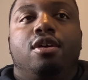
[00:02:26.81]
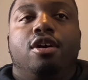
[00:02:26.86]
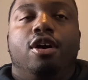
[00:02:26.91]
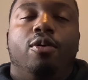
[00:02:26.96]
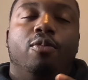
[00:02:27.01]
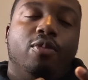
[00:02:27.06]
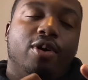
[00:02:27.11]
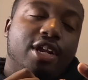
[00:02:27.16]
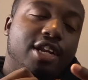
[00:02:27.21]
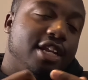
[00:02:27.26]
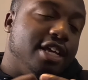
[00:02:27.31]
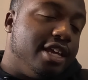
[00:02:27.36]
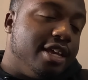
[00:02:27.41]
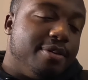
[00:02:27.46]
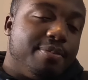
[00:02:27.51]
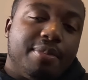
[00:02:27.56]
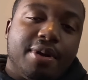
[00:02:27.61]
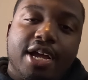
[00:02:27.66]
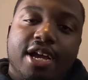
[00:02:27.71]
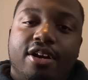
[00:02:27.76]
I'm ready to
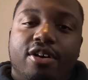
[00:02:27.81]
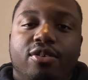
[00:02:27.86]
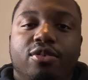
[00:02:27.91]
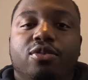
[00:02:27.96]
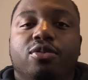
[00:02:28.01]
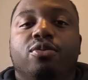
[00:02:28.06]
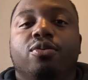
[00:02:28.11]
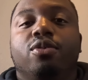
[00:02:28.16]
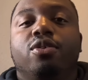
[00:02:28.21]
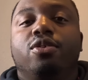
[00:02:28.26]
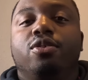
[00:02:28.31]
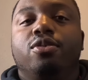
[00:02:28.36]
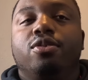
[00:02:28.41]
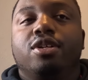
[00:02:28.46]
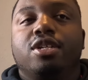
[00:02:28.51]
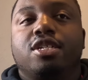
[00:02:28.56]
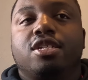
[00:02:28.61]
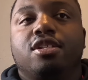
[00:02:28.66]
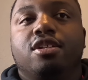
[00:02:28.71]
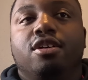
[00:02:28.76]
get back on the road
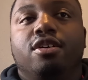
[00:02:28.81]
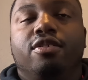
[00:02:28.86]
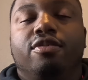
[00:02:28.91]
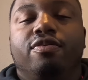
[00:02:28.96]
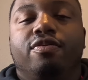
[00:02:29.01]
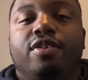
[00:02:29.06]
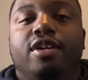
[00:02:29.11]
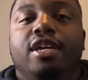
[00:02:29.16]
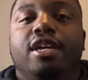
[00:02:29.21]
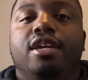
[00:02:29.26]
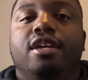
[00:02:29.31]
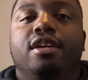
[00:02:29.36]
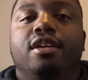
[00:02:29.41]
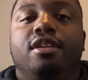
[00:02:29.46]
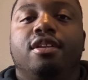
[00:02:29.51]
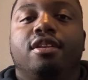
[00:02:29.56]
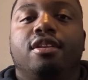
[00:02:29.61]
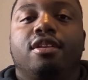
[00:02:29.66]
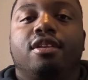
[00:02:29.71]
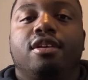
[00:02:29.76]
and stuff.
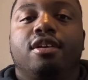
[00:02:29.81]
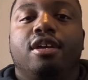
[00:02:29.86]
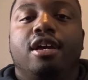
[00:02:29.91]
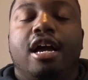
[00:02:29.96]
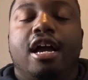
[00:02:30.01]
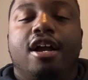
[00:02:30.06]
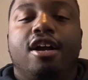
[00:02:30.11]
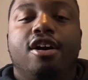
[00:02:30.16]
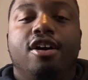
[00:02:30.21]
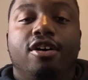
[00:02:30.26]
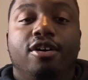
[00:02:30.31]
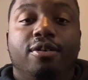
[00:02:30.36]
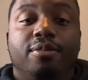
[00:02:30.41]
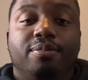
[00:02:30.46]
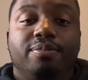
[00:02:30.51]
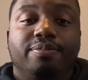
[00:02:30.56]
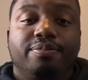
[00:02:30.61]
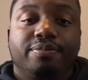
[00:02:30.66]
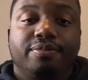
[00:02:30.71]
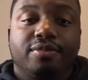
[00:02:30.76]
And I
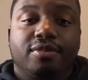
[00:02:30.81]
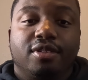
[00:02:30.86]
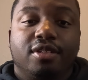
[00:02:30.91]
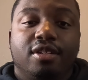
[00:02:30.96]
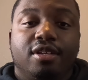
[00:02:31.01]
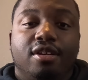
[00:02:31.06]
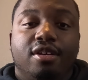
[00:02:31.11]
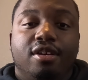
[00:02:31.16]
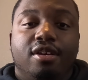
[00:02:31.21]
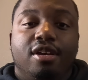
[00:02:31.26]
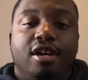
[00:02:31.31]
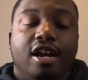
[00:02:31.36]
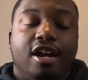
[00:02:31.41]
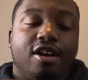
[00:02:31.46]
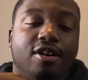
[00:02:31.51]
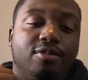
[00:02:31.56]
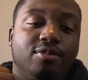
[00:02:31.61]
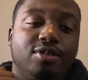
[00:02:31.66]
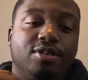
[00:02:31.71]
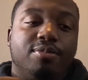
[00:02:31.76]
come, I
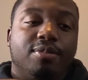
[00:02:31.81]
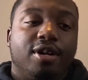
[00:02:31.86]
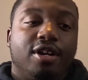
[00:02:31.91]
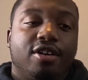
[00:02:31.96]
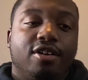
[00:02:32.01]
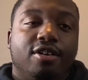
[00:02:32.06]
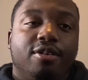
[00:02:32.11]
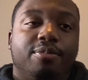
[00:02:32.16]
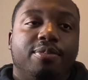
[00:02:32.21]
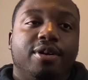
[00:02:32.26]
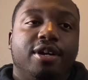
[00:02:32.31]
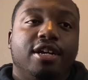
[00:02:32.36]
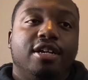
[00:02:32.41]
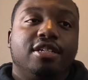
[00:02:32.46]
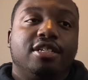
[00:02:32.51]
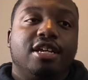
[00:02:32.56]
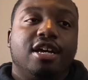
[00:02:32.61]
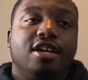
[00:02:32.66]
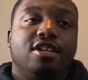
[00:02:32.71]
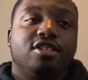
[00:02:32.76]
come to my
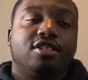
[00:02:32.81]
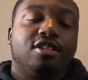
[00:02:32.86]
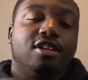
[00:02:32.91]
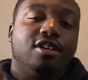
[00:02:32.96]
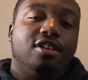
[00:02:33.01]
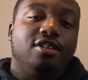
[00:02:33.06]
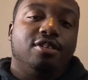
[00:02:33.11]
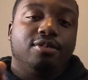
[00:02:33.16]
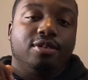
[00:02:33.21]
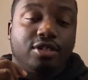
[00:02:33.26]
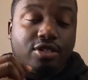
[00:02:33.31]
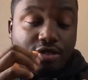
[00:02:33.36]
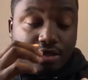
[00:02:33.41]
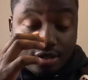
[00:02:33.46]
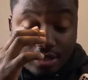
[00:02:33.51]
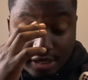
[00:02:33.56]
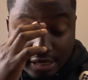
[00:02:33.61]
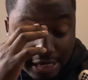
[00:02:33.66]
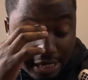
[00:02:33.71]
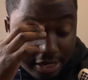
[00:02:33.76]
grandparents' house, start up the
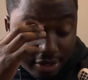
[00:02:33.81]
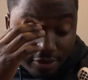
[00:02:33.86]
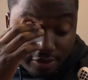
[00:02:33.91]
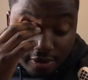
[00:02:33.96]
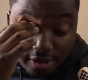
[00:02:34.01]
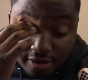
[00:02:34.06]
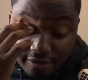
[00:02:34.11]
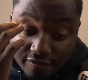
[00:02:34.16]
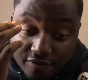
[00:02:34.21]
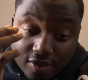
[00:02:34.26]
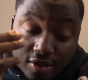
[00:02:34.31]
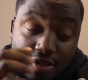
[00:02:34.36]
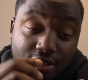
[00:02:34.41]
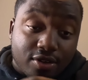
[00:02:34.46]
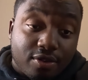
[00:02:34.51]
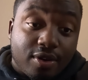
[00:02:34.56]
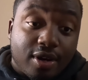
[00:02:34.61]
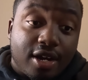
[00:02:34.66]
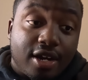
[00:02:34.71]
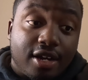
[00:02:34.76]
truck, let it run for a
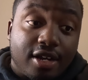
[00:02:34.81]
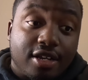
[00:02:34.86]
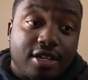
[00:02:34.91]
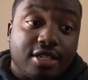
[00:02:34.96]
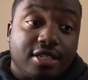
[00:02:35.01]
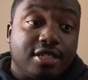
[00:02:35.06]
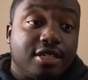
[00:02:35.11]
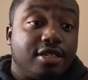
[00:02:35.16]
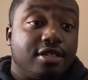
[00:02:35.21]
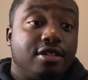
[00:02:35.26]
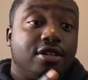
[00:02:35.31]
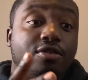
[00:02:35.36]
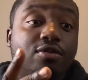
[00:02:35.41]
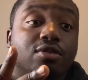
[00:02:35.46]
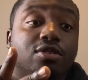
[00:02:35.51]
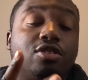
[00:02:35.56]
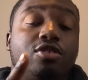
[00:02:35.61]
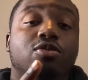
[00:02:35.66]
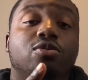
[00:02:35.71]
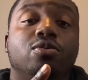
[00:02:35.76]
little while, cause it, it
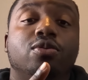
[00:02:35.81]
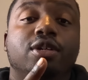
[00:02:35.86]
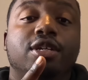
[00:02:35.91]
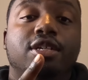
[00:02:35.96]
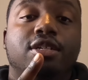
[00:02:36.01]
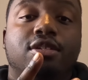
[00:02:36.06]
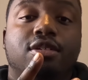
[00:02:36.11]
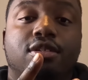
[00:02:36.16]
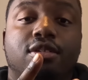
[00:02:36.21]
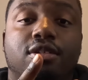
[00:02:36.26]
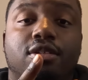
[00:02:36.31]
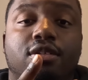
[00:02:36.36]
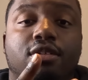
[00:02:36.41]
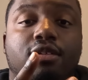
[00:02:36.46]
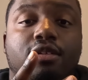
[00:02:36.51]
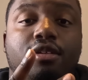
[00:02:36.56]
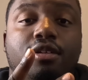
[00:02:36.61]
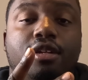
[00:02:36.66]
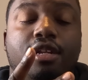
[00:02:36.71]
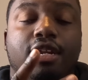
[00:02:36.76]
was two weeks
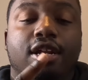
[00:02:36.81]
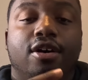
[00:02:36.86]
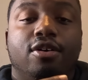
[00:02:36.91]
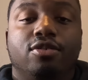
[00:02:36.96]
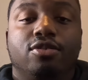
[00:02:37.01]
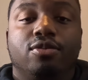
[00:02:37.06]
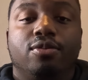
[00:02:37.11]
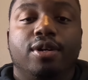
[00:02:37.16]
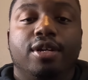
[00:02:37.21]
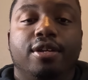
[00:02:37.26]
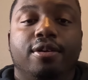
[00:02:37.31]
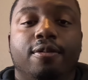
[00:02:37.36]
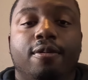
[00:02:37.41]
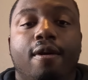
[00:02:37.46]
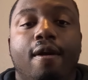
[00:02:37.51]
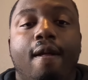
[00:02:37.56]
that I was away.